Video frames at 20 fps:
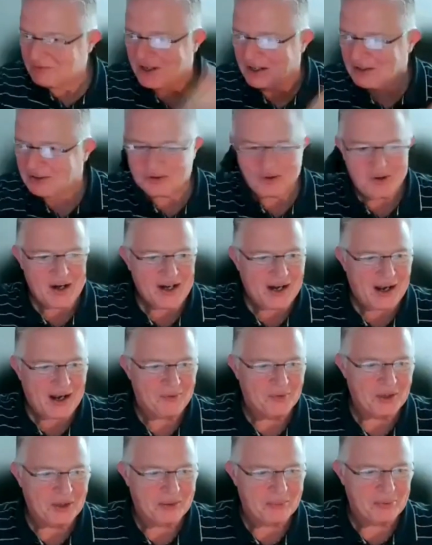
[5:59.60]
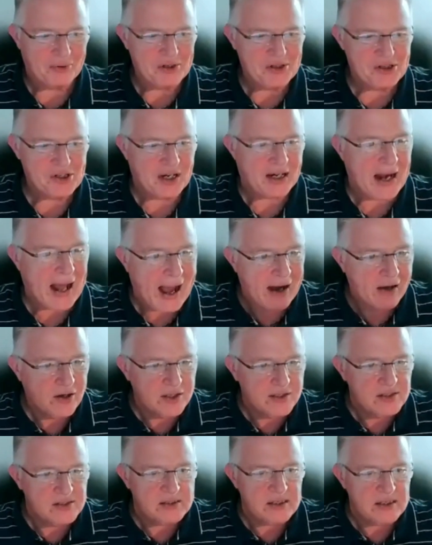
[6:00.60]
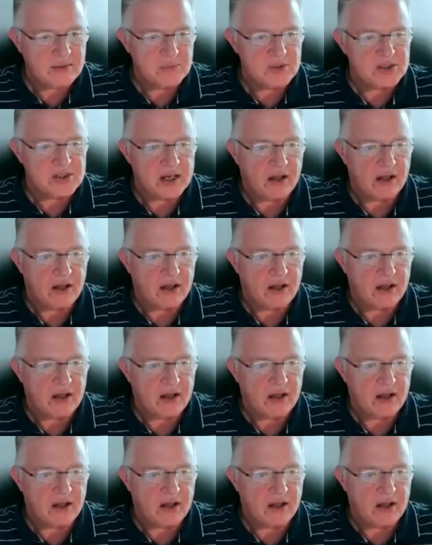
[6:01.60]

done great. I really appreciate it. How can Siemens